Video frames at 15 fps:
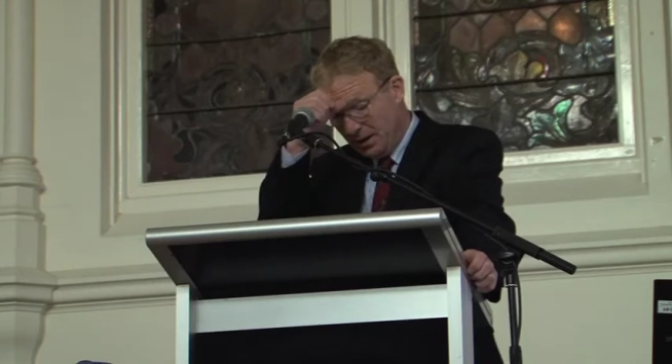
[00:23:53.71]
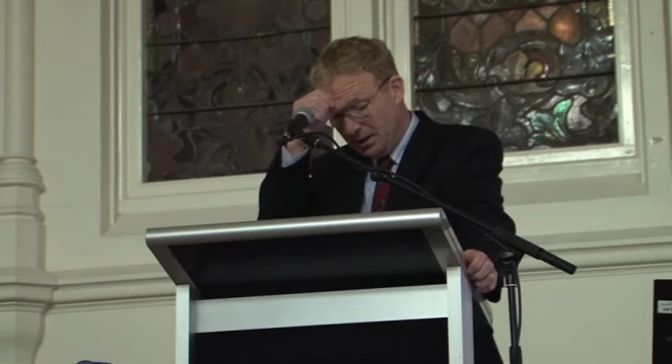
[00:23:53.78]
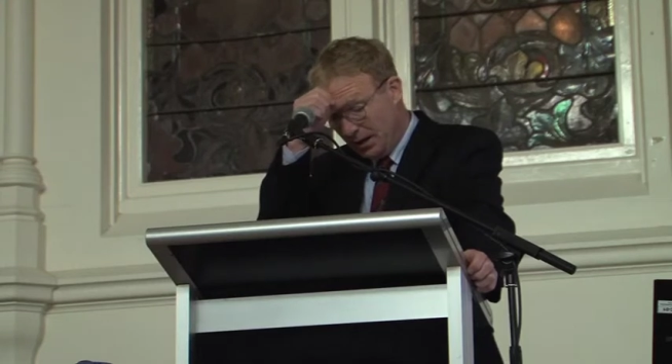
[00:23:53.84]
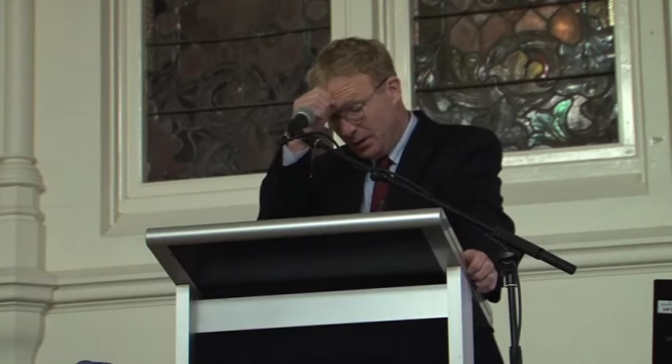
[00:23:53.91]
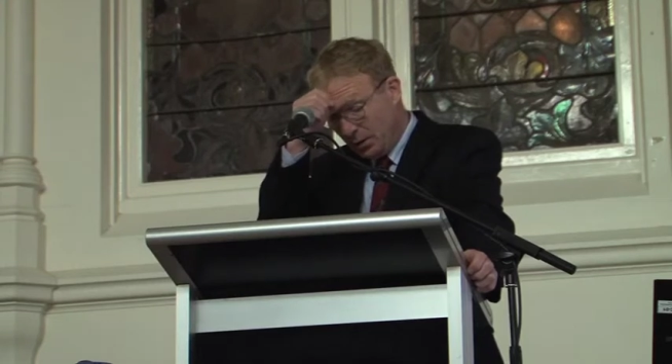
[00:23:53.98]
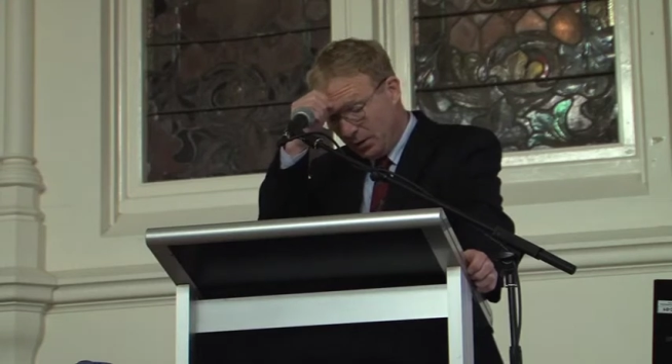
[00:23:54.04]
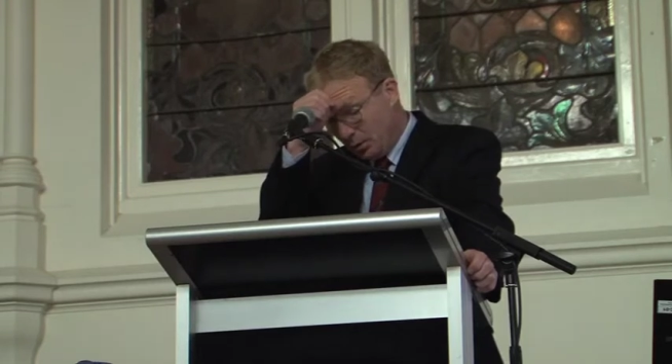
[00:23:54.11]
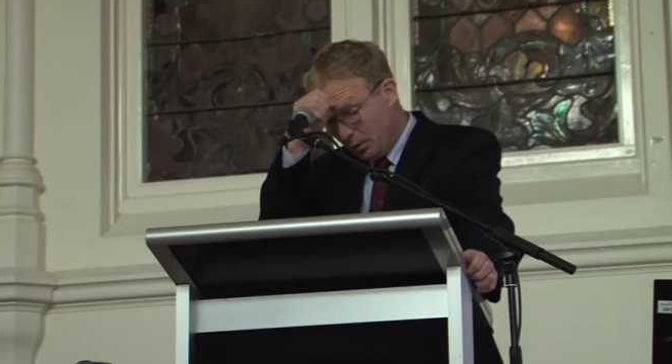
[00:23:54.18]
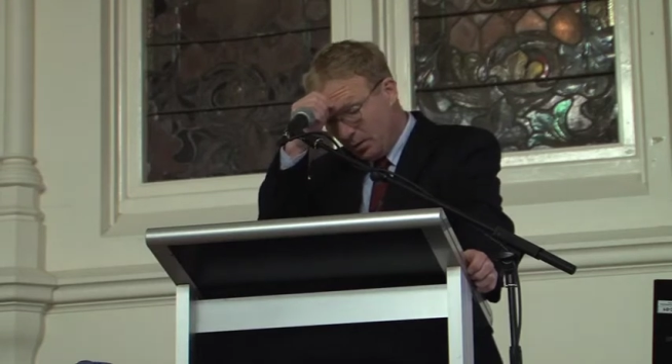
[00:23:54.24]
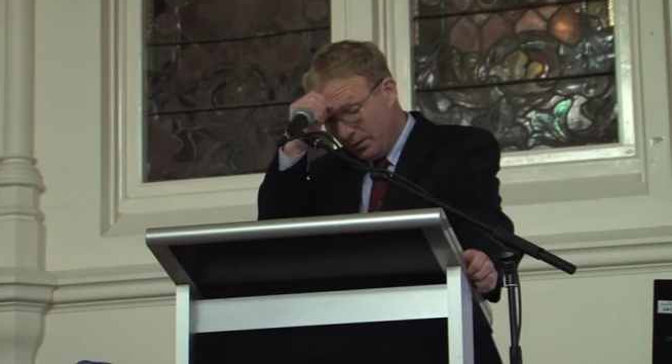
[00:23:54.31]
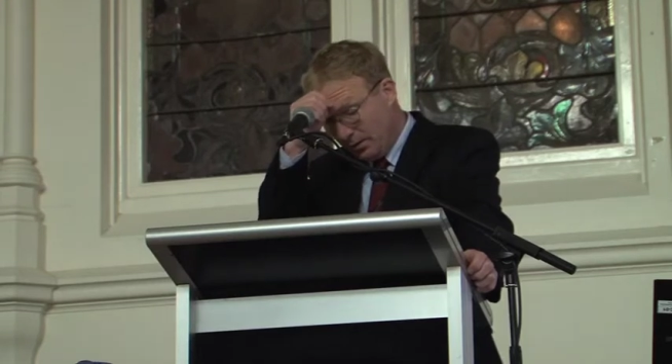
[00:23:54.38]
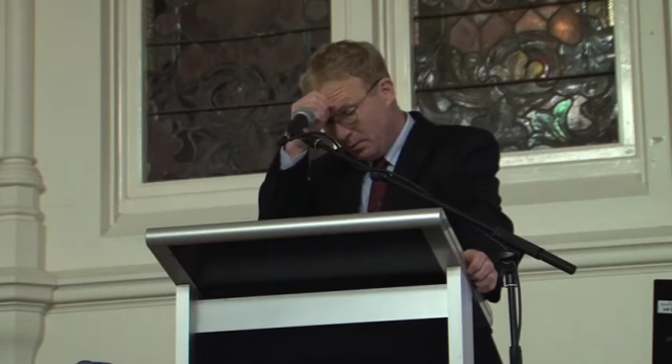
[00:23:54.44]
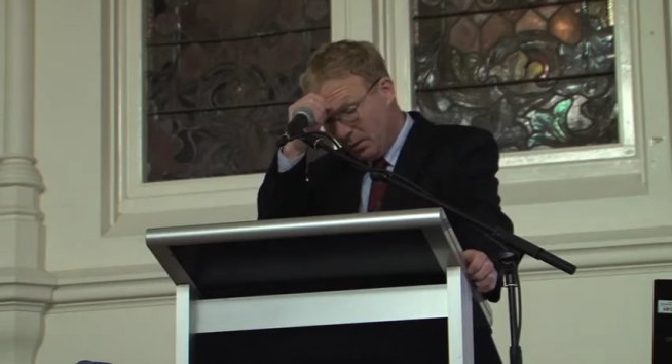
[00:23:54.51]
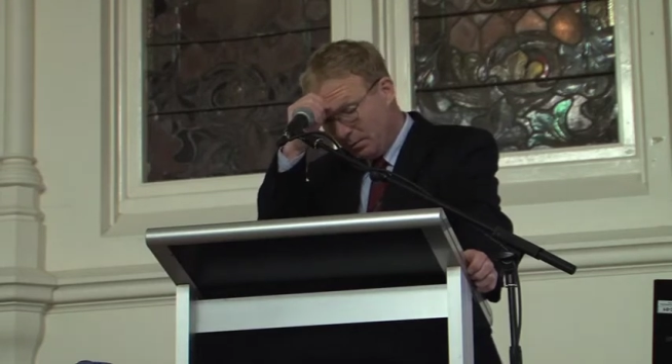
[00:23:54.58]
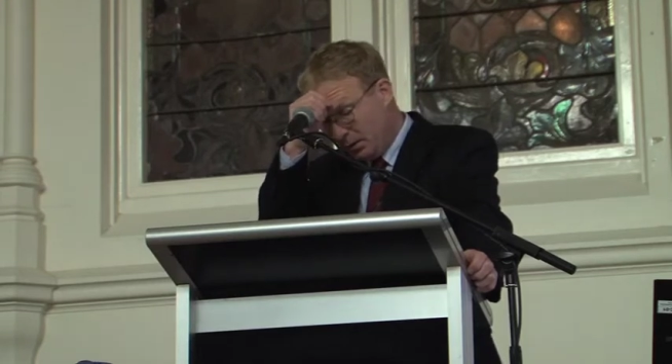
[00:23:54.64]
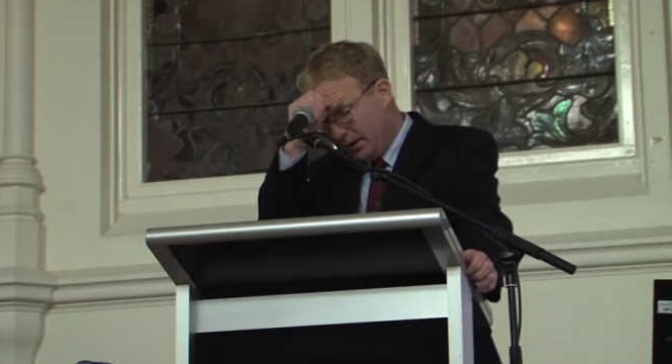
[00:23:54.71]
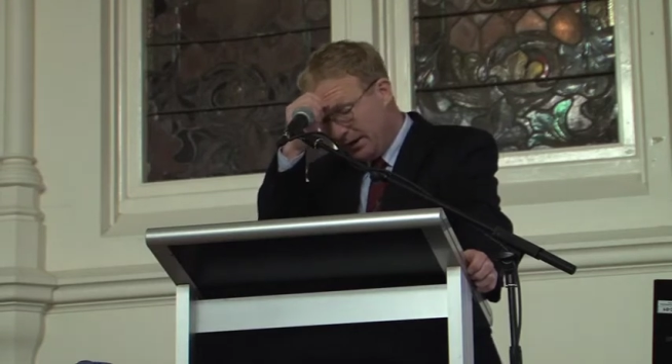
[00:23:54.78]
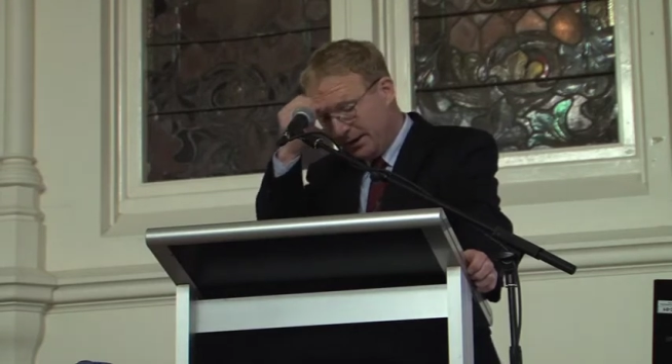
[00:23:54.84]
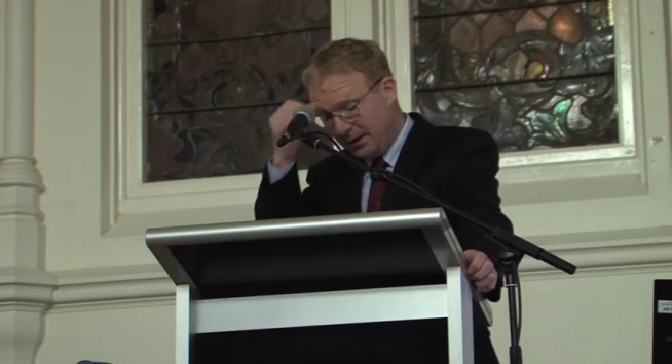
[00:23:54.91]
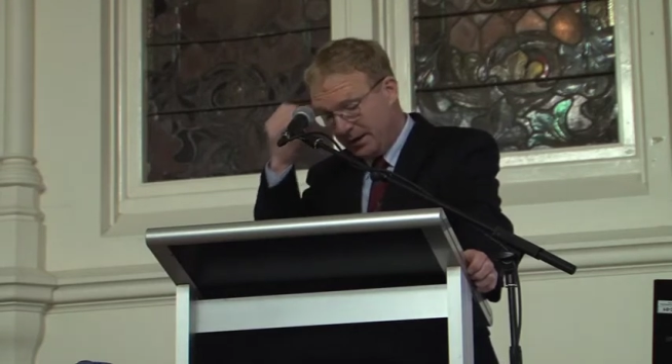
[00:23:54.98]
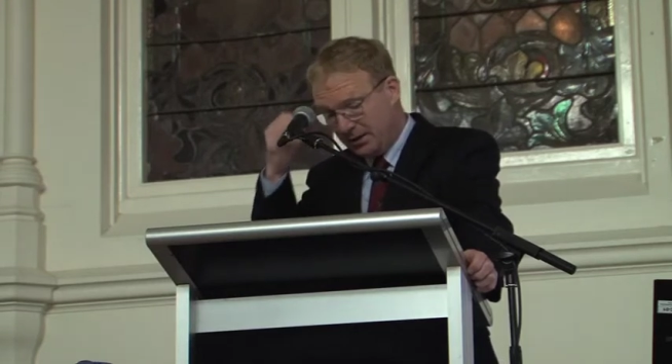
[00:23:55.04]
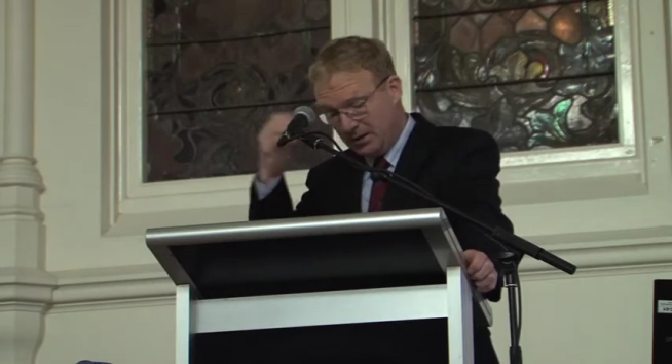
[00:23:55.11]
Now, not all of them are
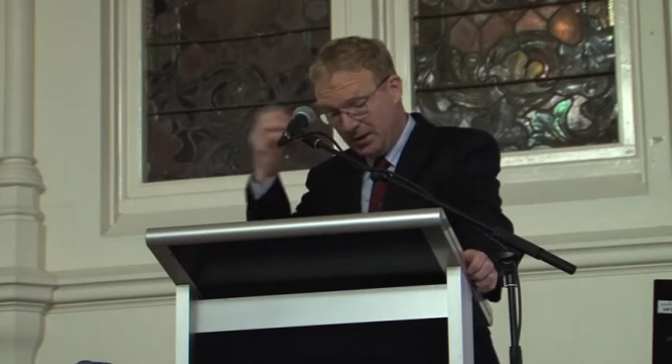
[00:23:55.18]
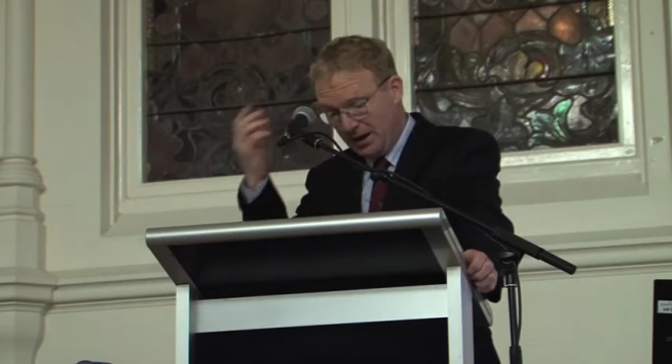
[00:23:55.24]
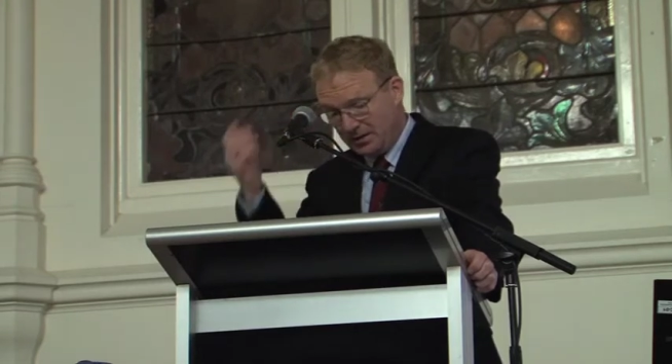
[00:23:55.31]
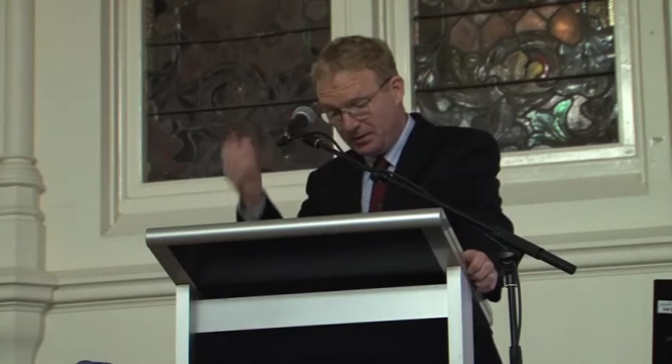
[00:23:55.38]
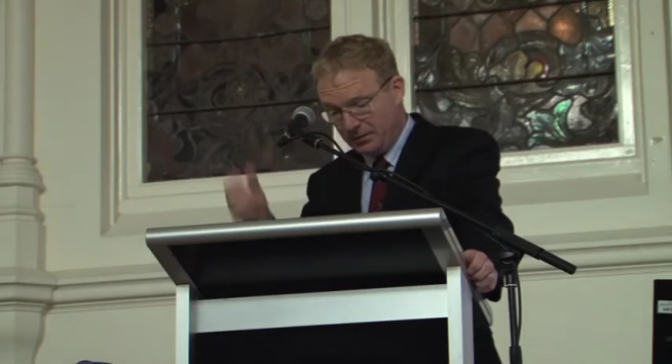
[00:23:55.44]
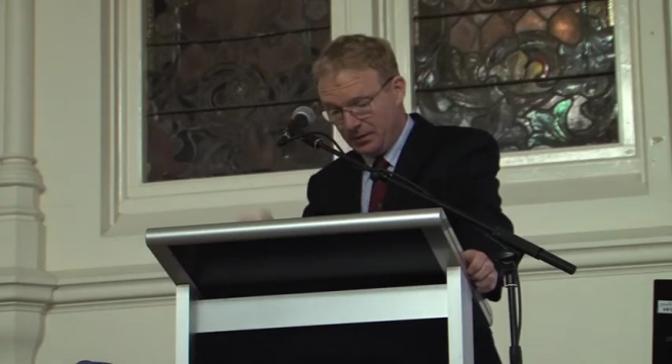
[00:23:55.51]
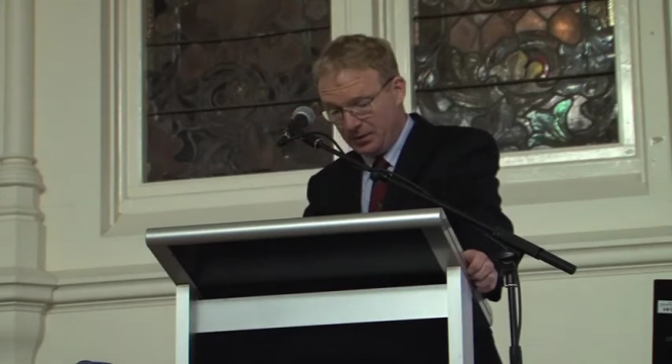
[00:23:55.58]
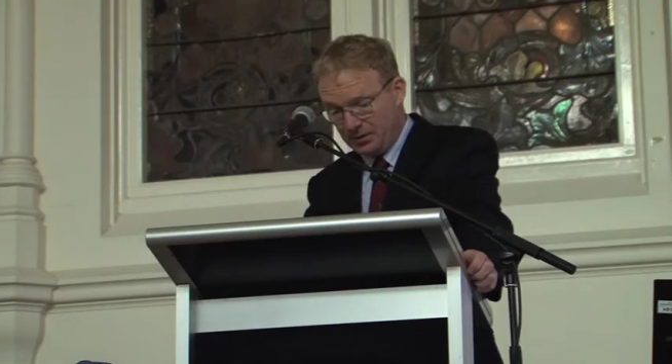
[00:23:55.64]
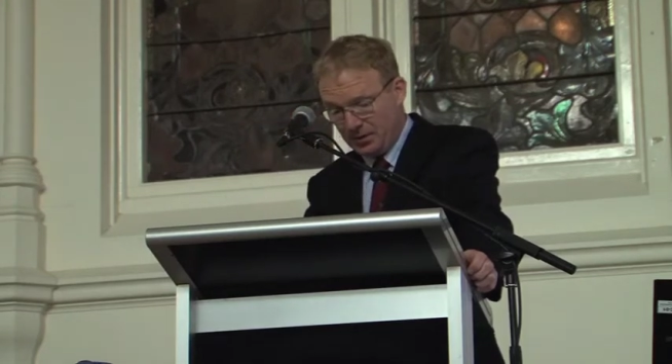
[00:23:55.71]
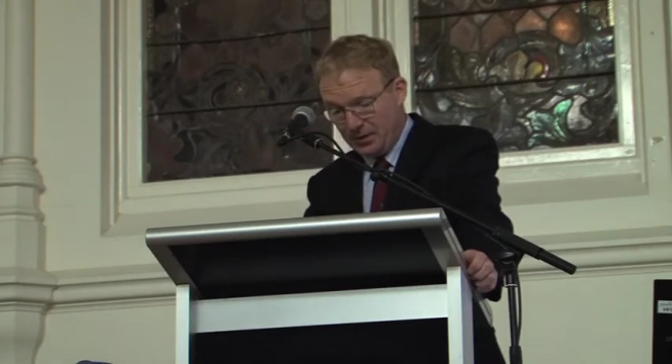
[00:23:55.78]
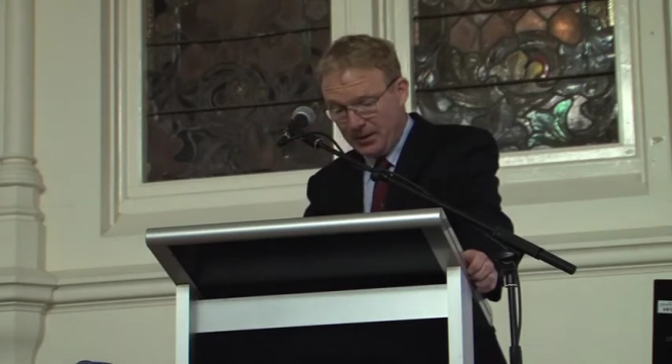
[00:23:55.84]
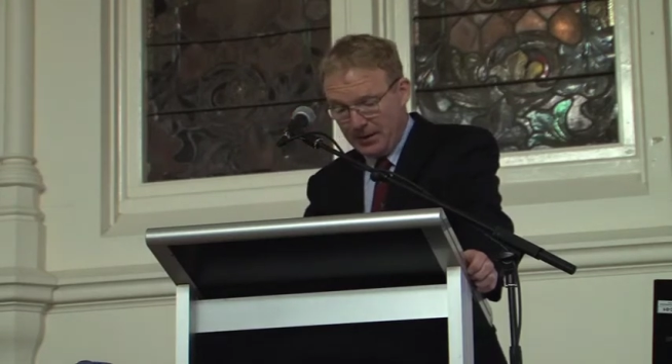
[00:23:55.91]
bleakly catastrophic.